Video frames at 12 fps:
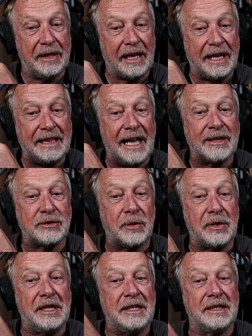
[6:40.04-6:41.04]
bit like that,
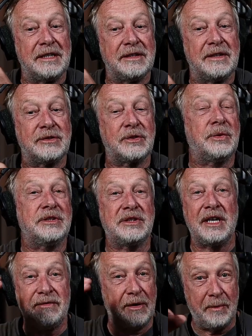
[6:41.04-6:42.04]
so that it, so
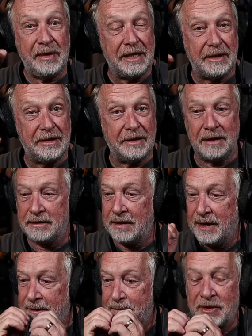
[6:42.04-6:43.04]
instead of there being a,
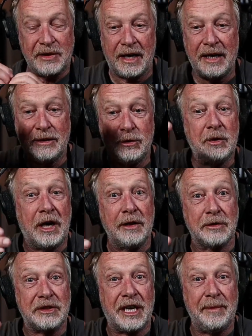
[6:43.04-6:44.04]
it's kind of like two
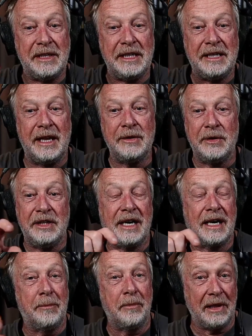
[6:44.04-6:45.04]
colors coming together and you
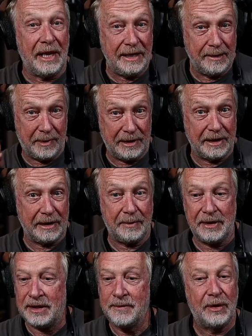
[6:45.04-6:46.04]
kind of blend them a little
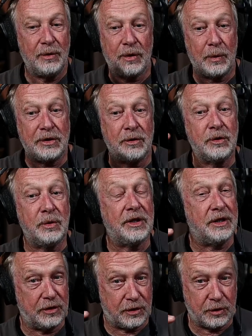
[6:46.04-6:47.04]
bit. But what they're
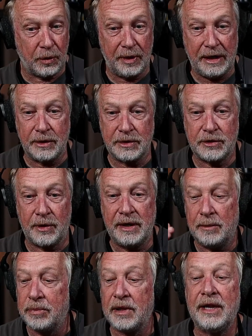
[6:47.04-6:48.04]
doing in the story here is trying
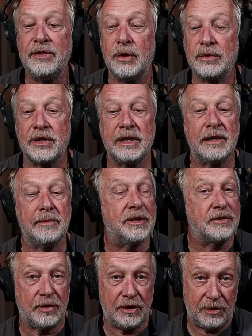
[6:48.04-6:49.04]
to blend those a little
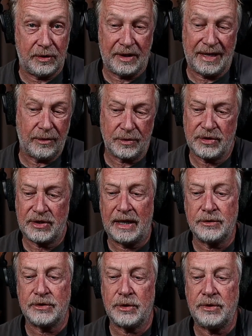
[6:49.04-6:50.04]
bit so that you, they don't
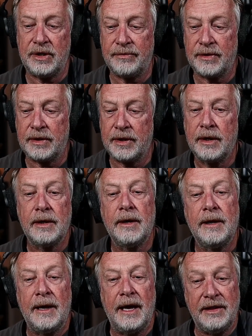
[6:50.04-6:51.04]
sound so different.
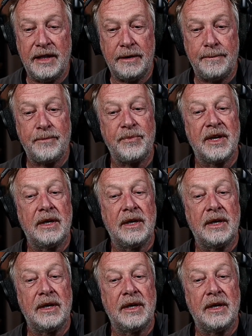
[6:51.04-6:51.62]
And then